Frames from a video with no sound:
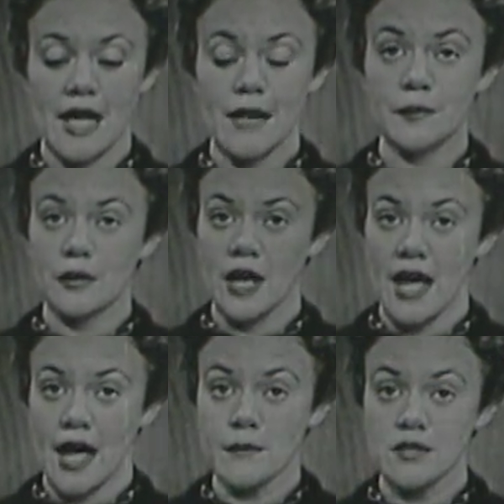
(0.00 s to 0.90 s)
And
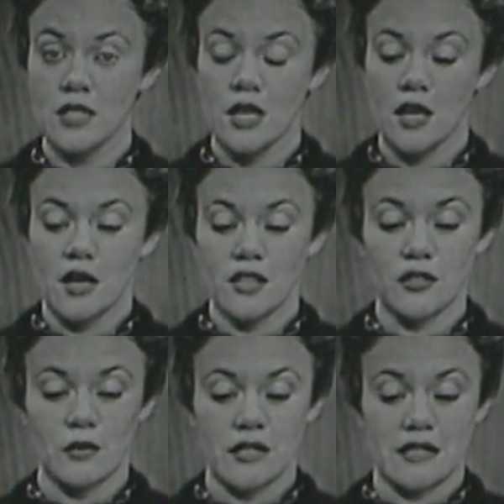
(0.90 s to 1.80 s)
perhaps
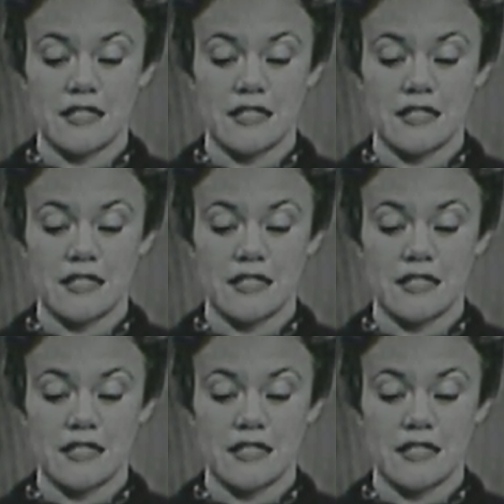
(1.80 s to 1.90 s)
you would